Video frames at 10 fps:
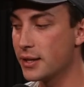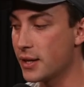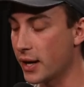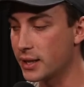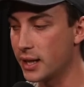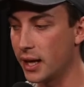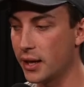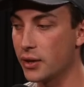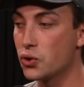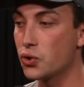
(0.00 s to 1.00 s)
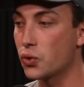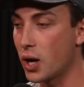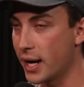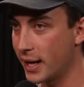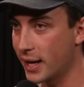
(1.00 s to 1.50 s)
19,
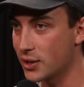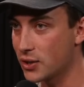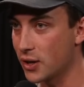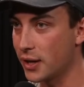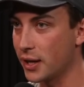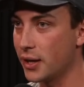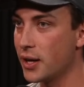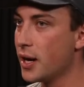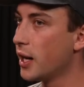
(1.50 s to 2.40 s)
trying to get started,